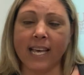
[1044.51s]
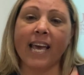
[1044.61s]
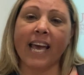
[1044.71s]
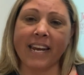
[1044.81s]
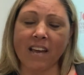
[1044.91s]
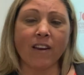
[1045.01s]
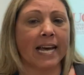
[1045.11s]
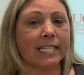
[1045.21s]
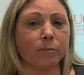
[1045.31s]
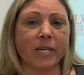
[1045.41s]
and have a
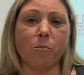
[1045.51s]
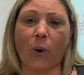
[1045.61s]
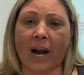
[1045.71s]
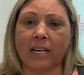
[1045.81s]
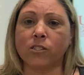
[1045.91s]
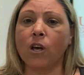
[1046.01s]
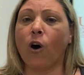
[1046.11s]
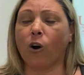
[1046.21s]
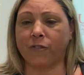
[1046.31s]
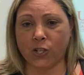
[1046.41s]
last-minute browse
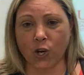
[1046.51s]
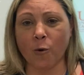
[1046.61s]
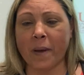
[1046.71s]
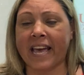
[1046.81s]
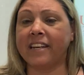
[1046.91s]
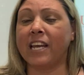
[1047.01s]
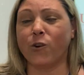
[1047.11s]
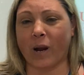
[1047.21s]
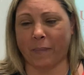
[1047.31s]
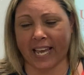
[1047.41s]
of the job ad and your
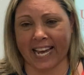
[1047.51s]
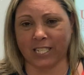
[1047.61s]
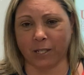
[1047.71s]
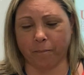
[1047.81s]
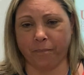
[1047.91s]
application.